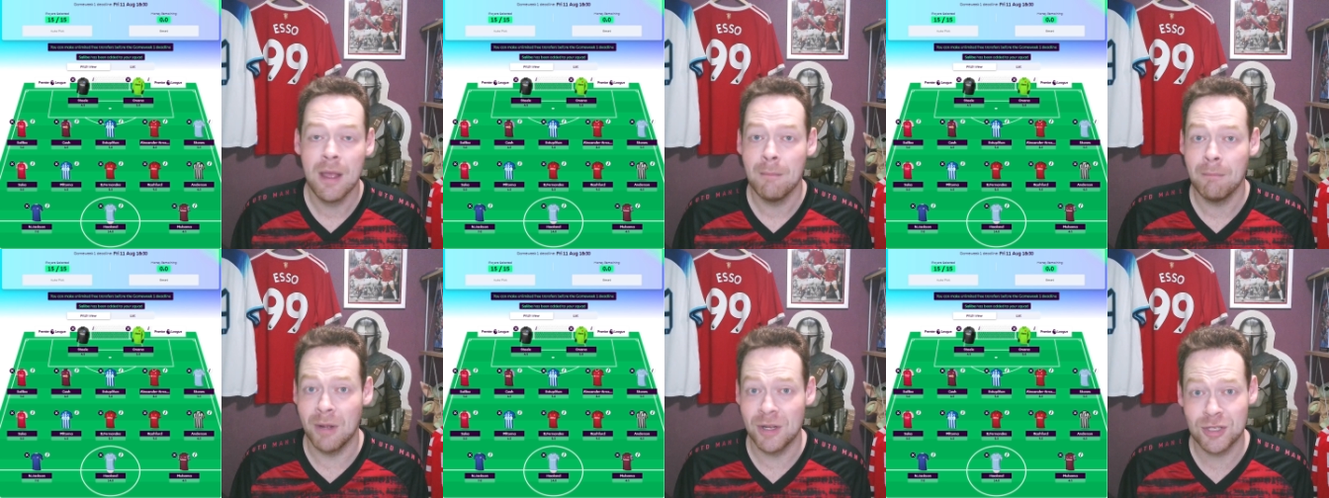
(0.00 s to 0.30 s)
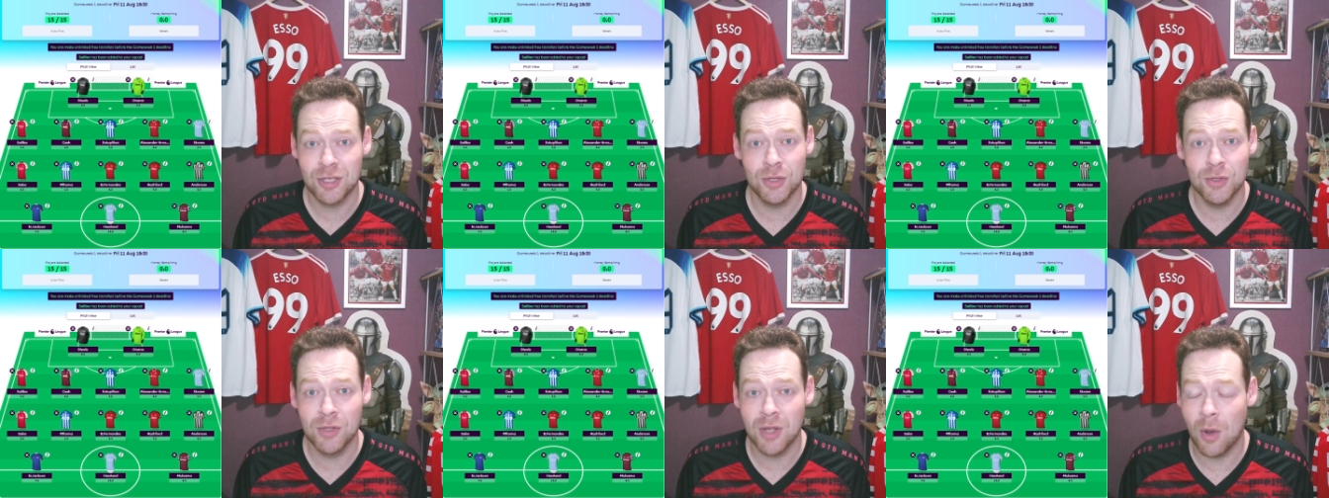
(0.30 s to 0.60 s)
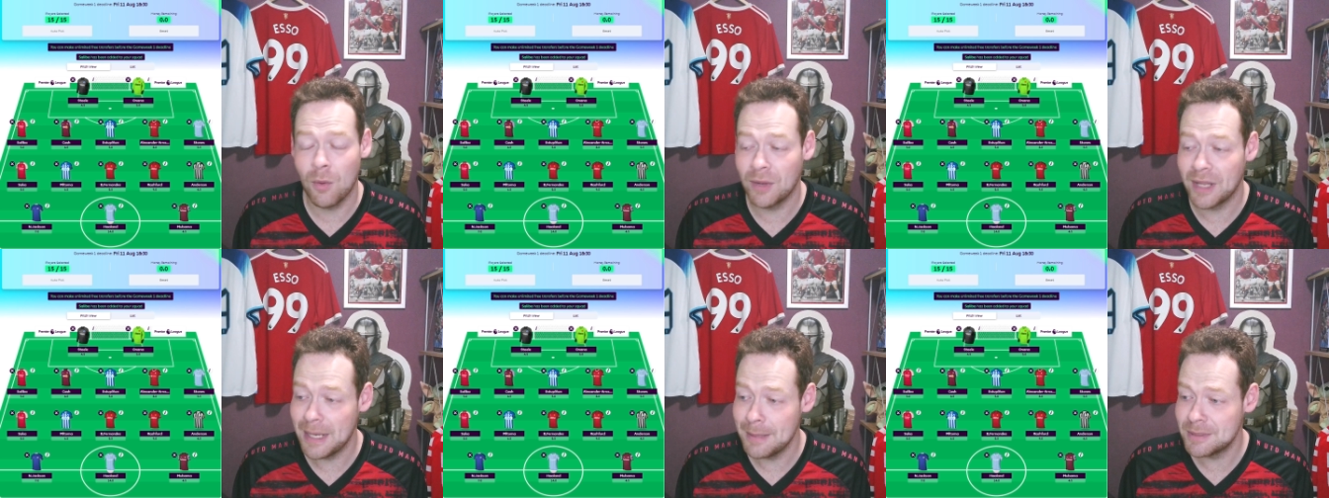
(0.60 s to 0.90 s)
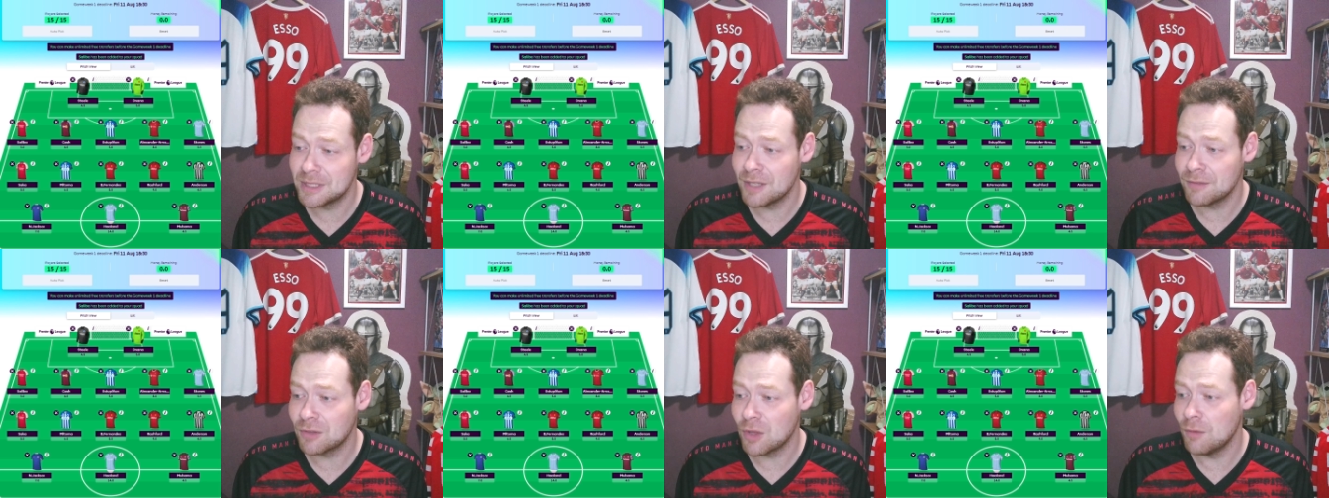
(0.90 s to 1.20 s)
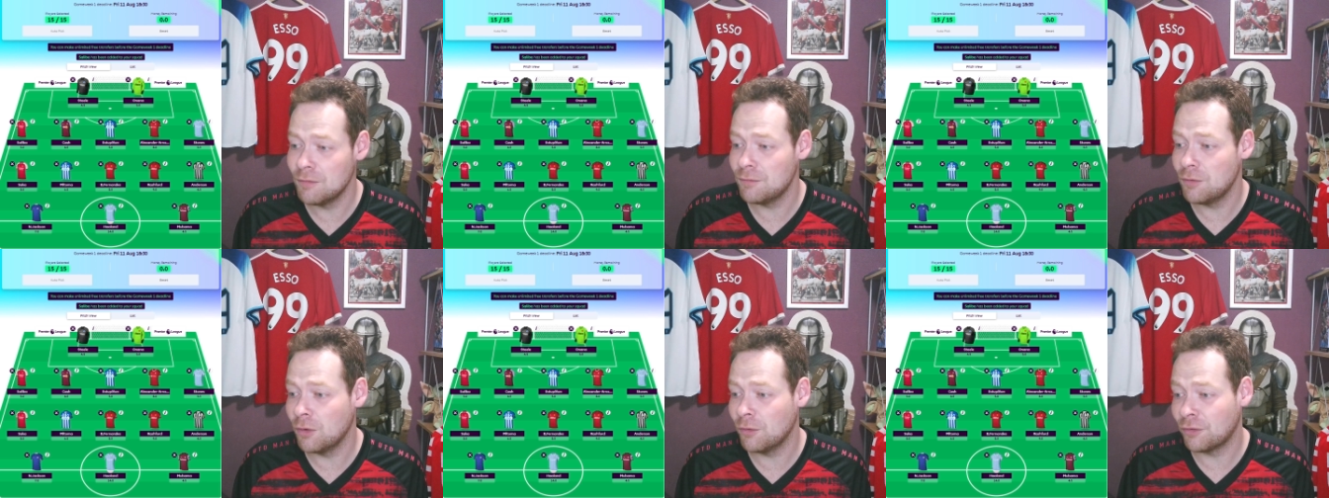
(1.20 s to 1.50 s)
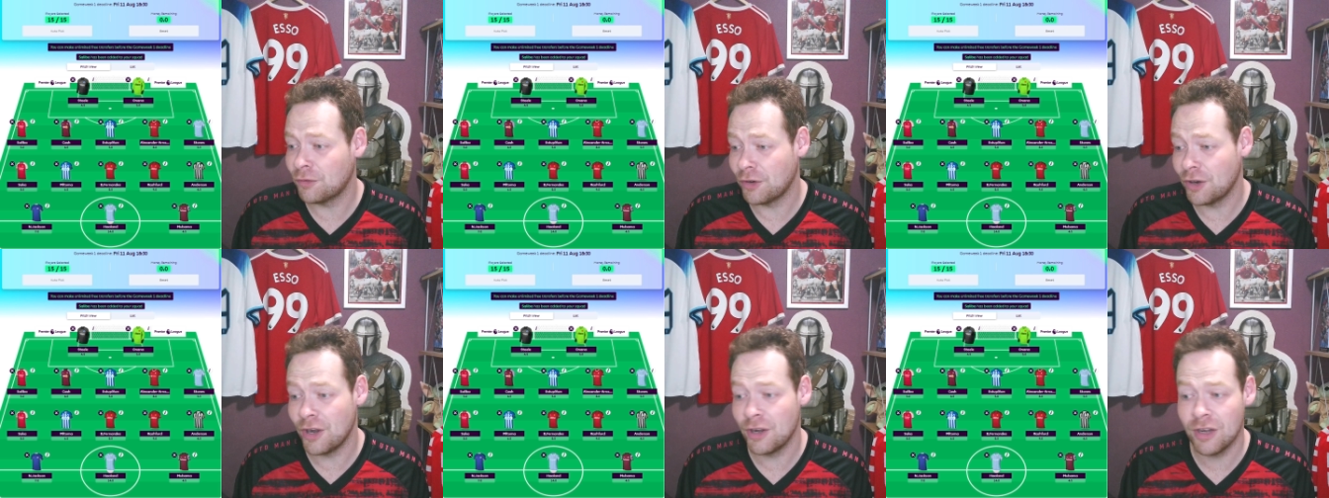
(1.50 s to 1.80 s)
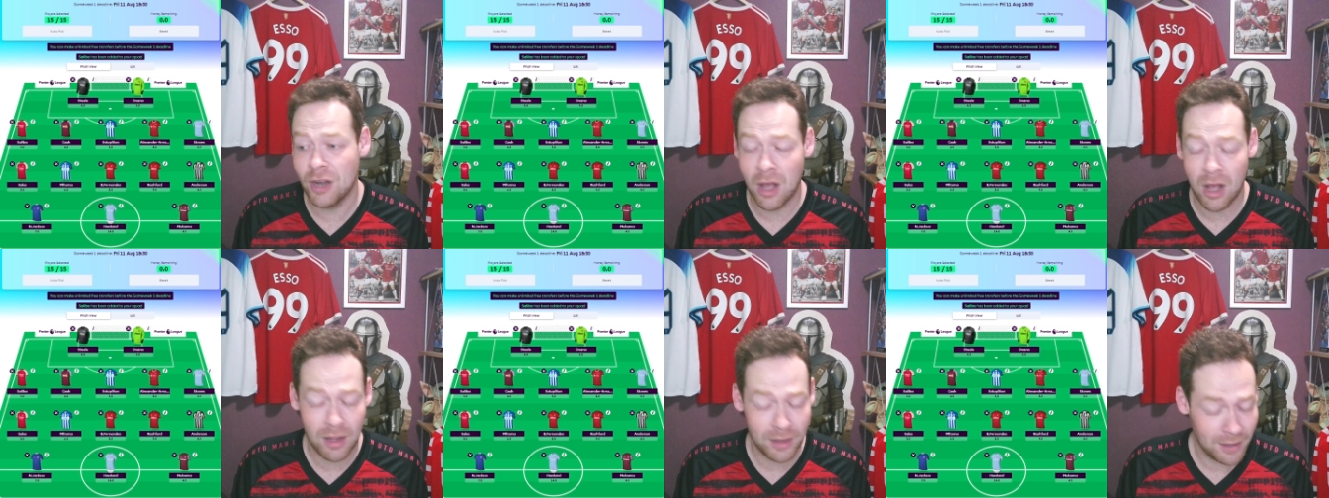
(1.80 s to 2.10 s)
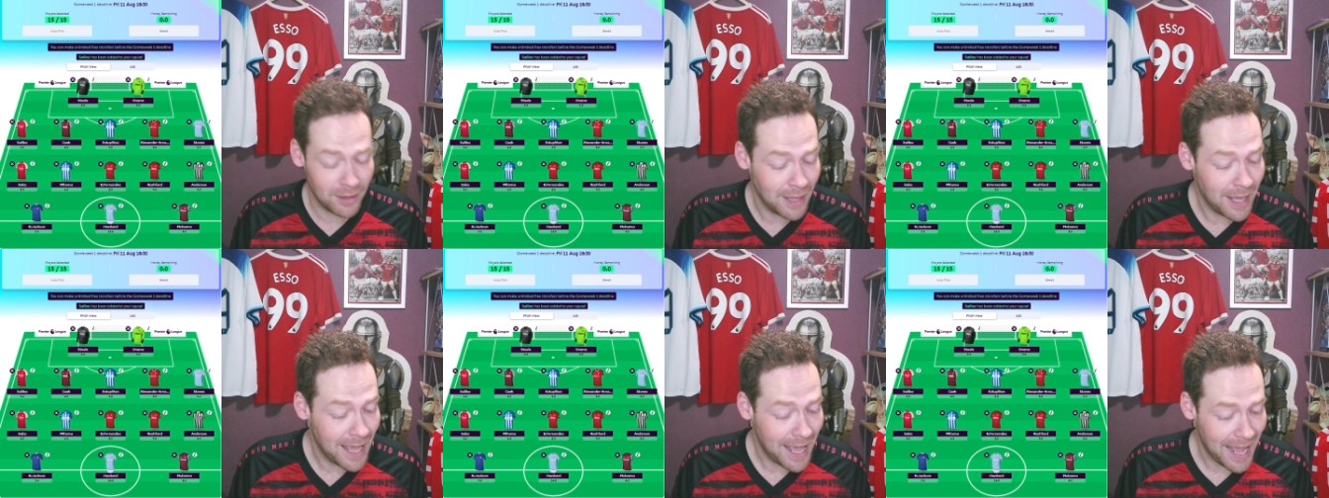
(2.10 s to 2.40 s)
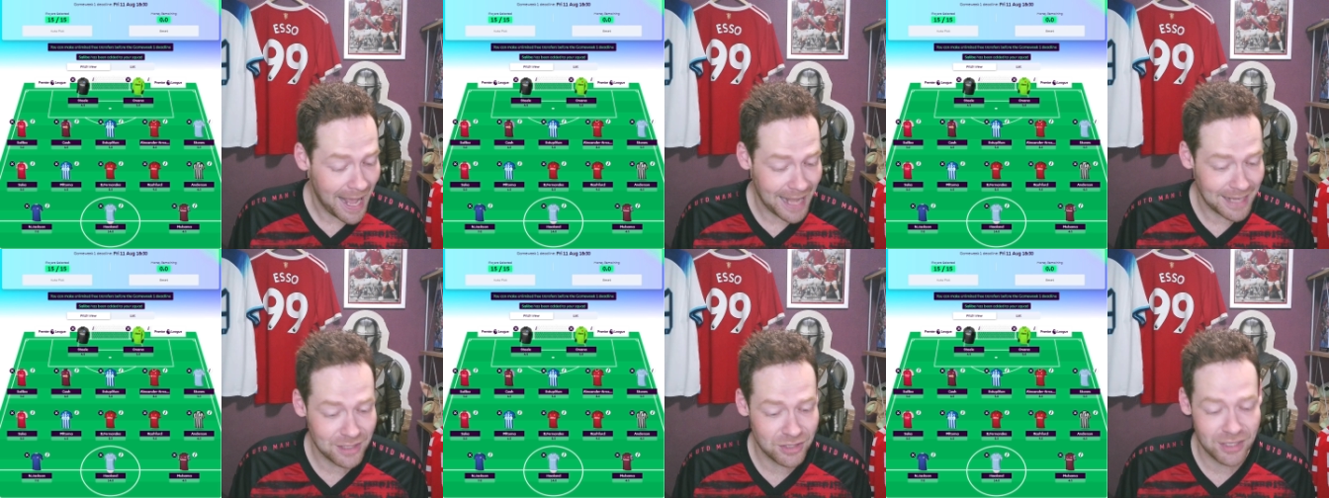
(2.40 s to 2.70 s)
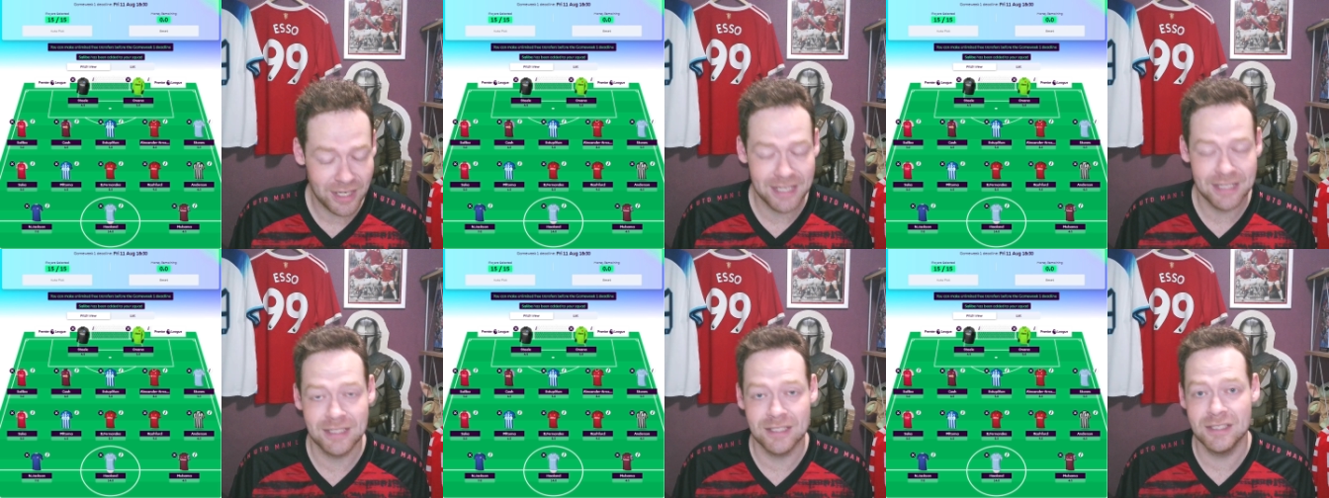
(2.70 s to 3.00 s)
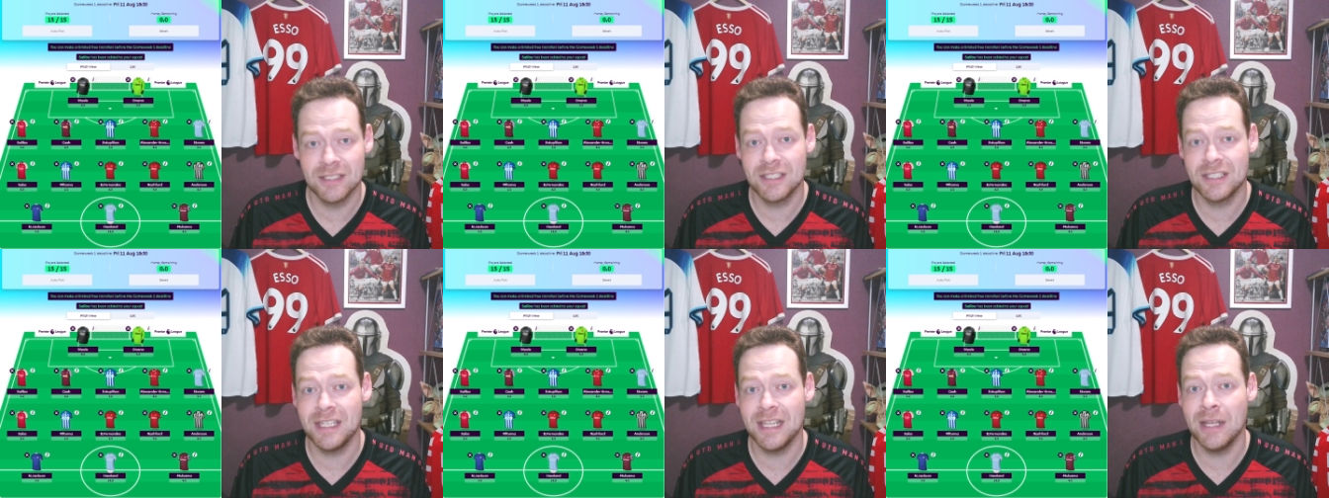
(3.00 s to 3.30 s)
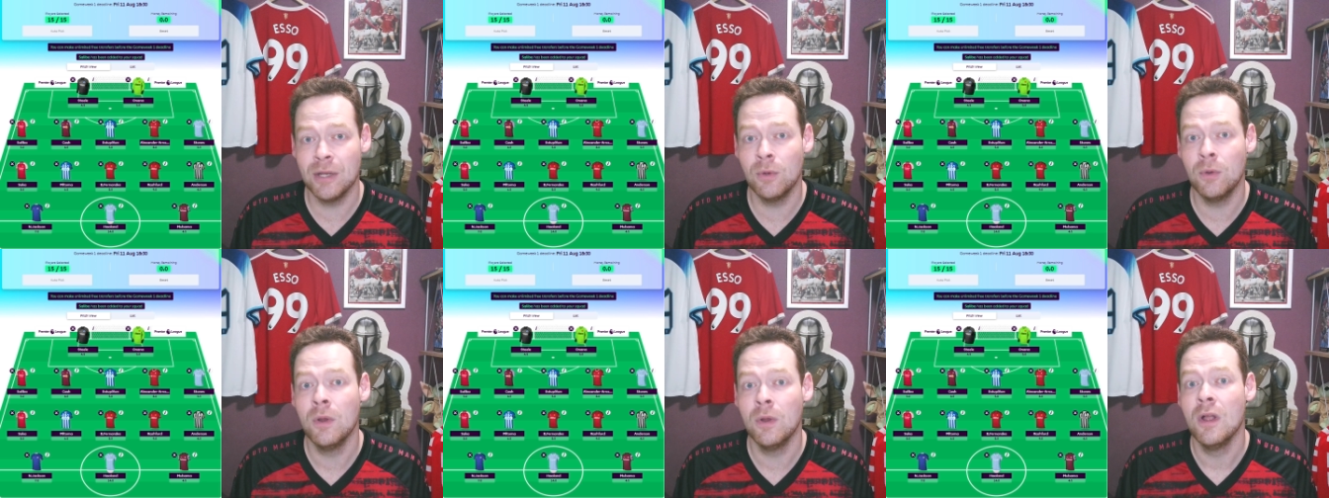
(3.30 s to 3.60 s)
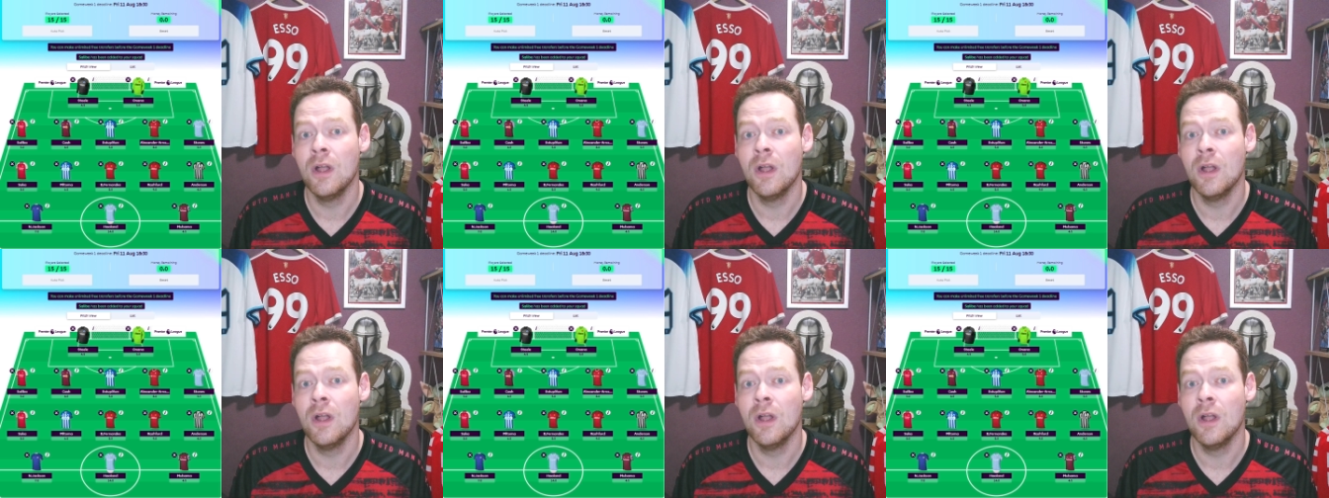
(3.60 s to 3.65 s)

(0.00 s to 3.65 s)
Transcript: My 2 goalkeepers I've gone for Onana and Jason Steele.